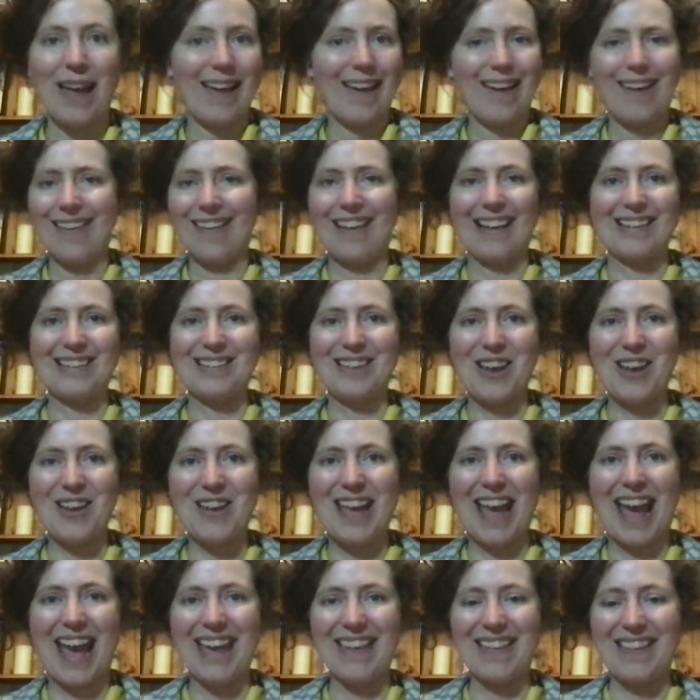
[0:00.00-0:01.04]
That's
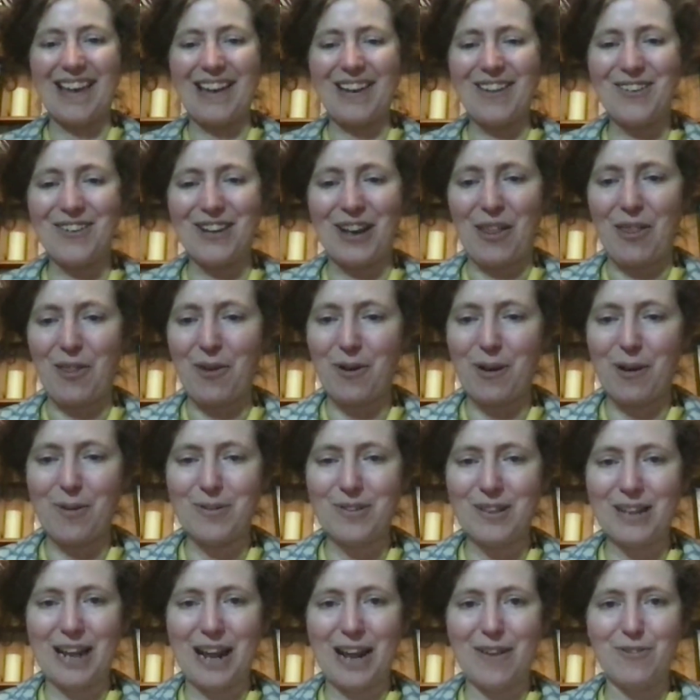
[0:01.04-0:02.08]
okay then. Good. I thought I was
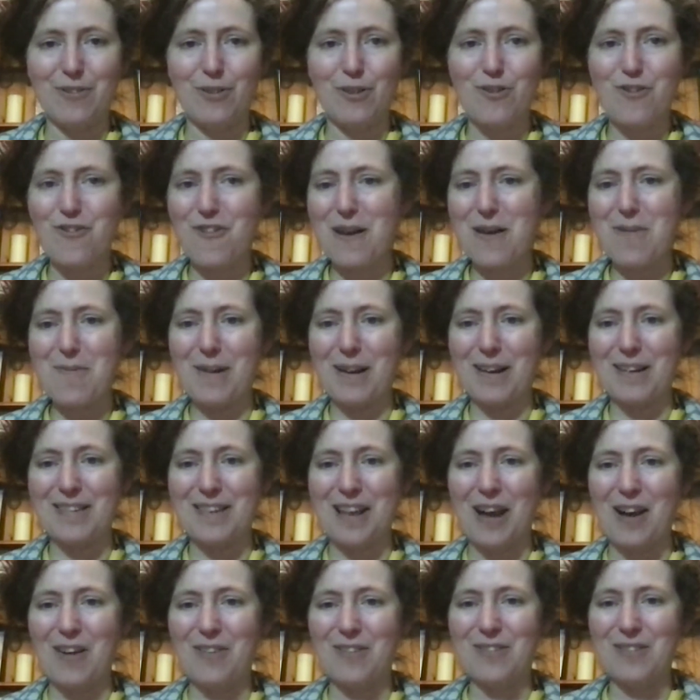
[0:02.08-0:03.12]
going to have to treat
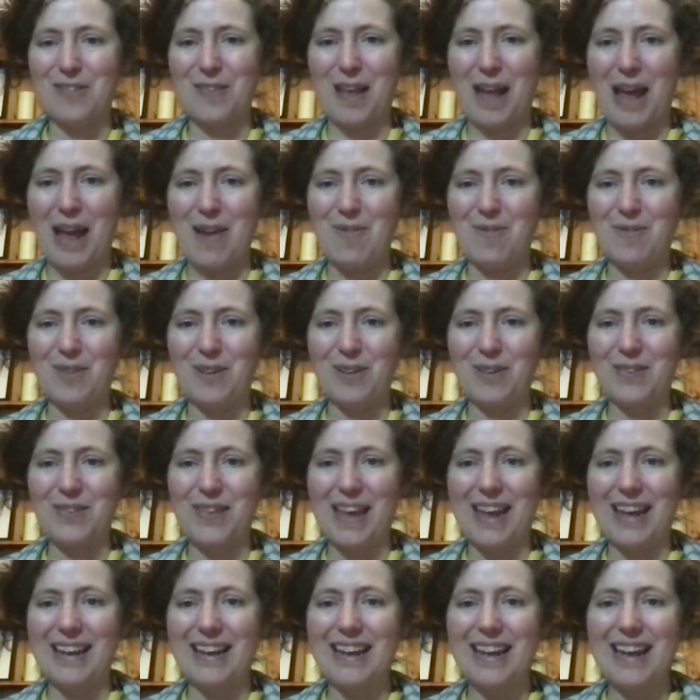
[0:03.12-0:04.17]
myself to that emerald
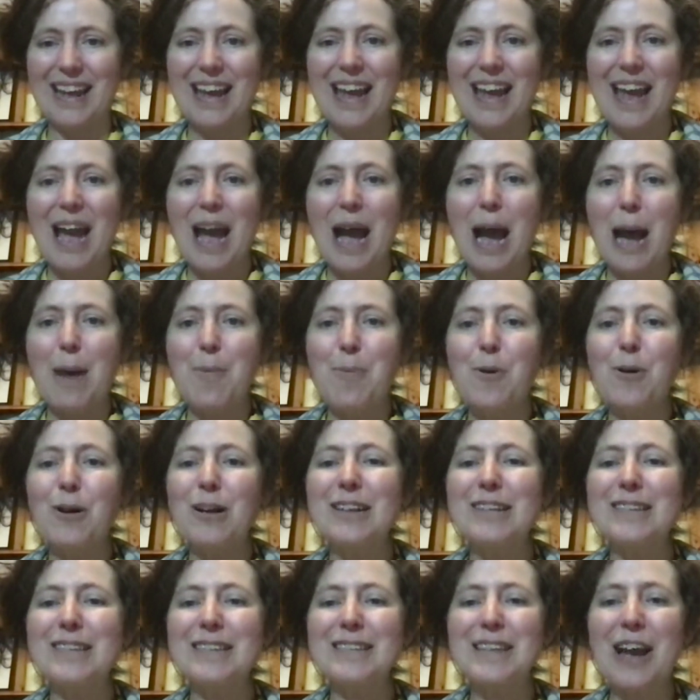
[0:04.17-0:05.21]
then.
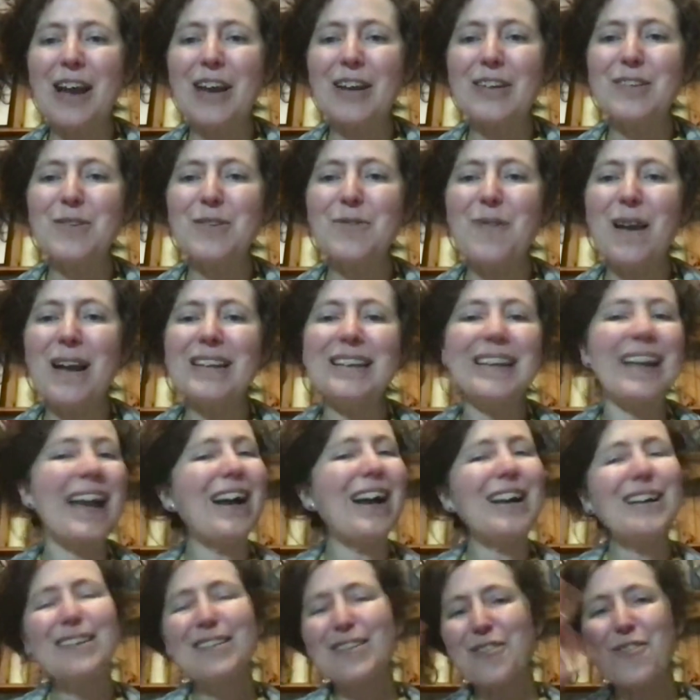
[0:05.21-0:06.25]
Pauline says hi to Wendy.
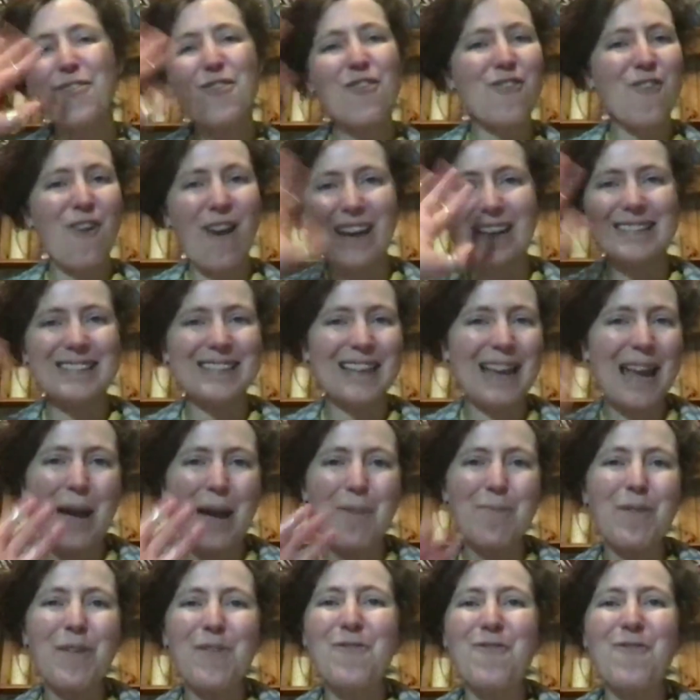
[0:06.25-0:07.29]
Hi to Tracy.
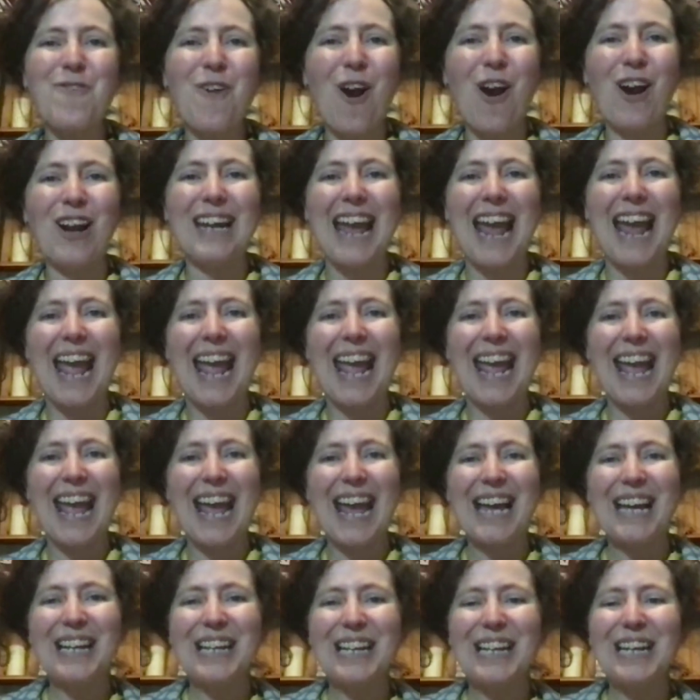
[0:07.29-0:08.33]
Happy Friday.
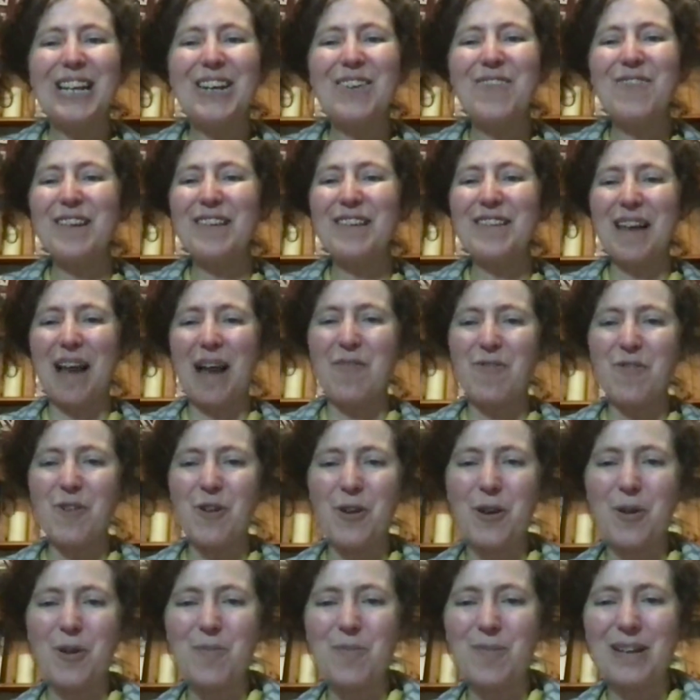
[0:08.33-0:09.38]
Lovely to have your
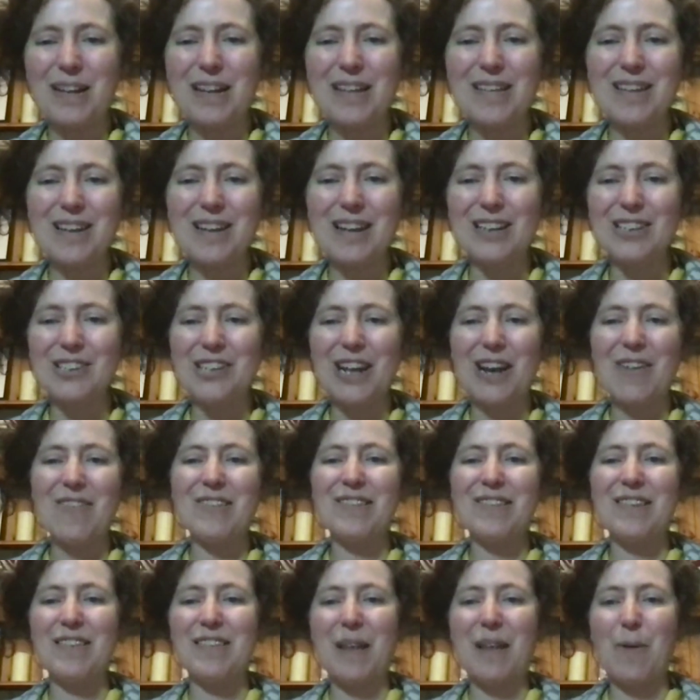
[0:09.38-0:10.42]
company tonight. Sharon
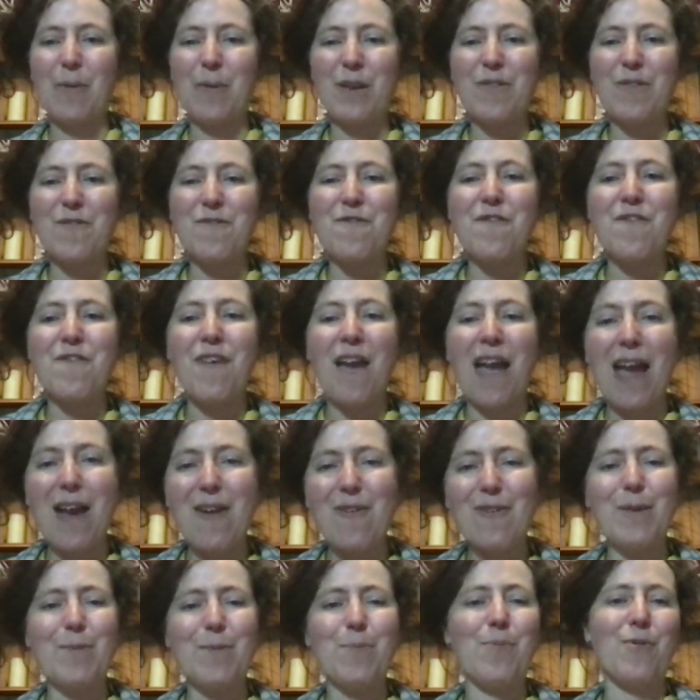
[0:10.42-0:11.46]
says that one is
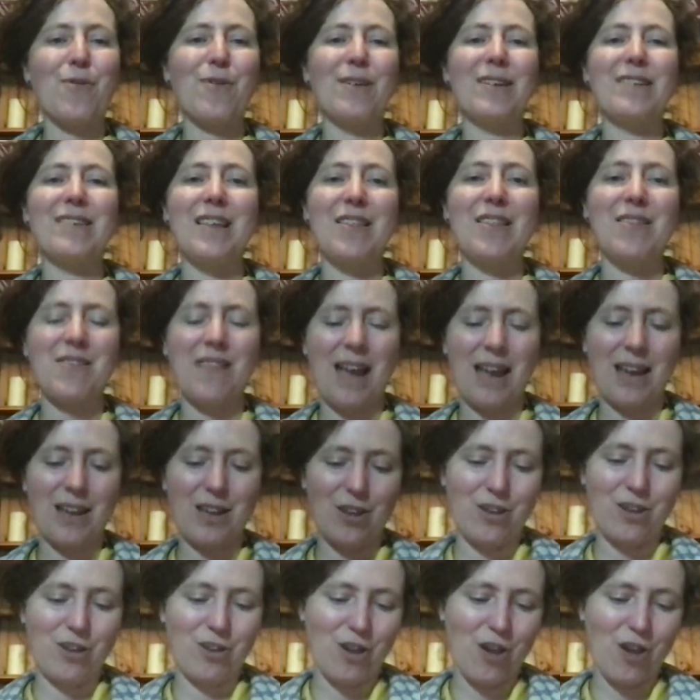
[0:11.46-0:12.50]
very pretty.
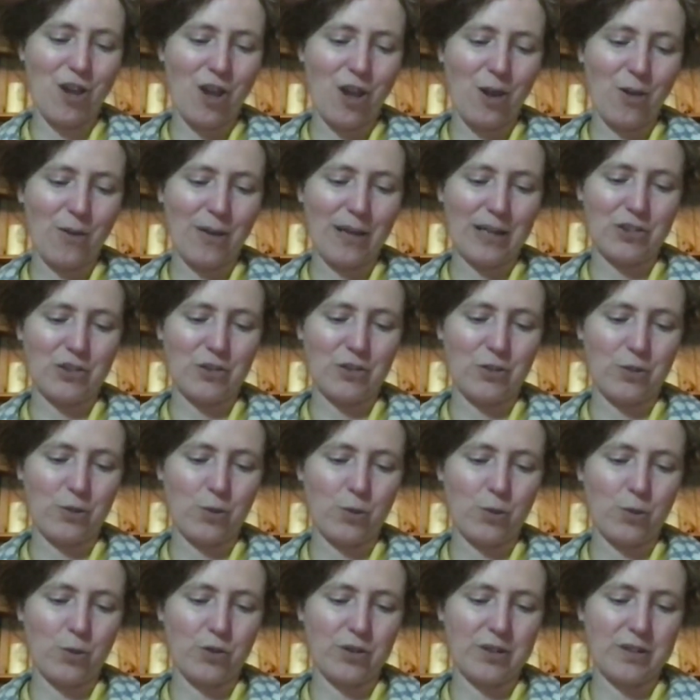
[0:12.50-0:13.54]
Thank you. Yeah, she's
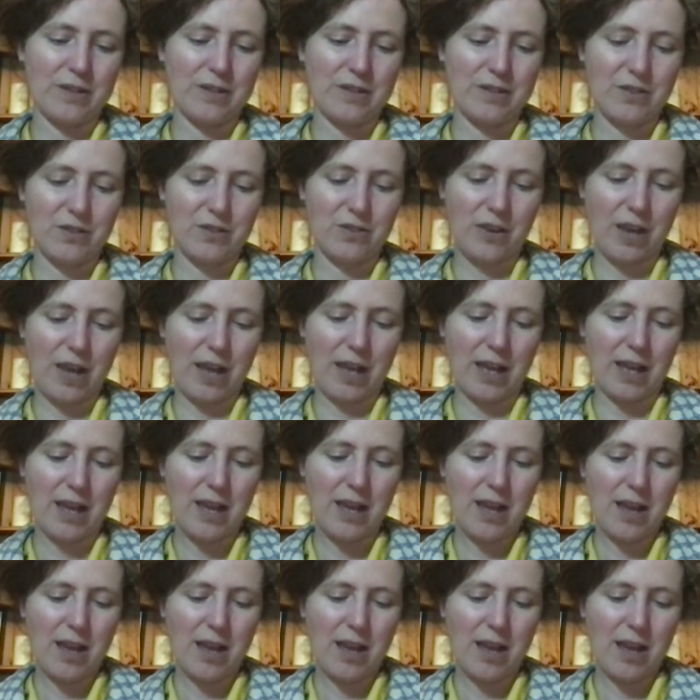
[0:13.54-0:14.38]
gorgeous, isn't she?